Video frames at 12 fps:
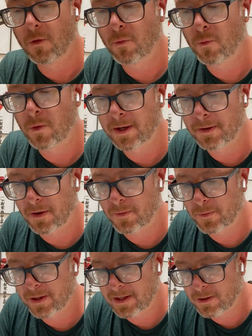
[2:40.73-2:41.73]
One
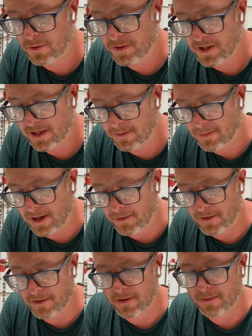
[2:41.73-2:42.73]
really cool thing
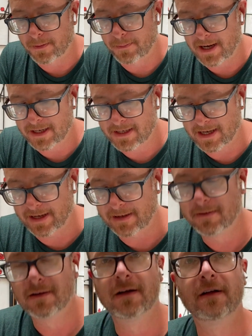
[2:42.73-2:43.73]
about Yerba Maté,
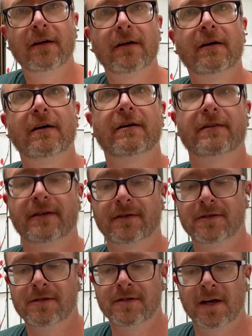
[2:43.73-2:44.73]

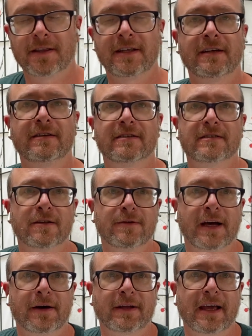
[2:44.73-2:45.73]
there's nothing to slow
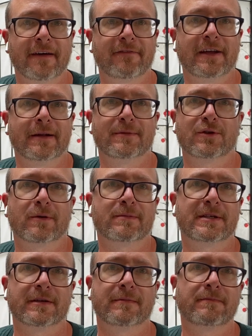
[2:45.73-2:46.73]
down caffeine
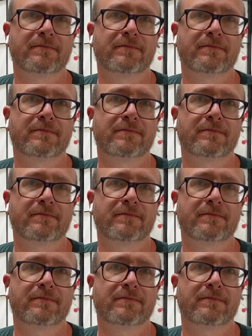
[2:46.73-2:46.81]
absorption.